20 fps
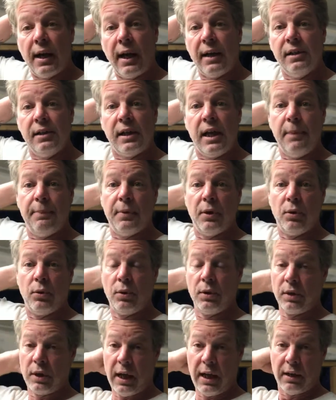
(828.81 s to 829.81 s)
I can keep it
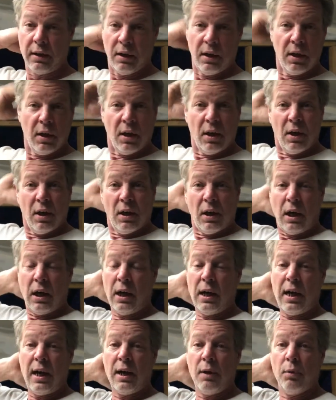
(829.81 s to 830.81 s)
on like
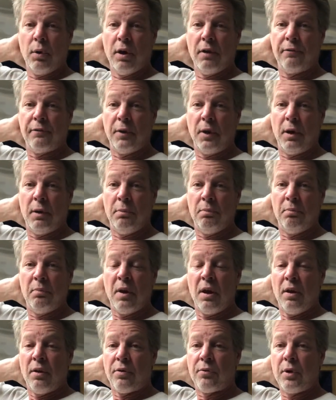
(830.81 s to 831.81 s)
anywhere
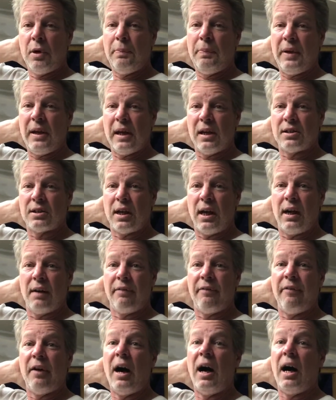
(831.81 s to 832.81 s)
from 3 psi to
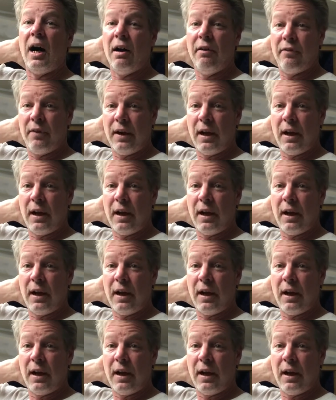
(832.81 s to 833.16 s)
5,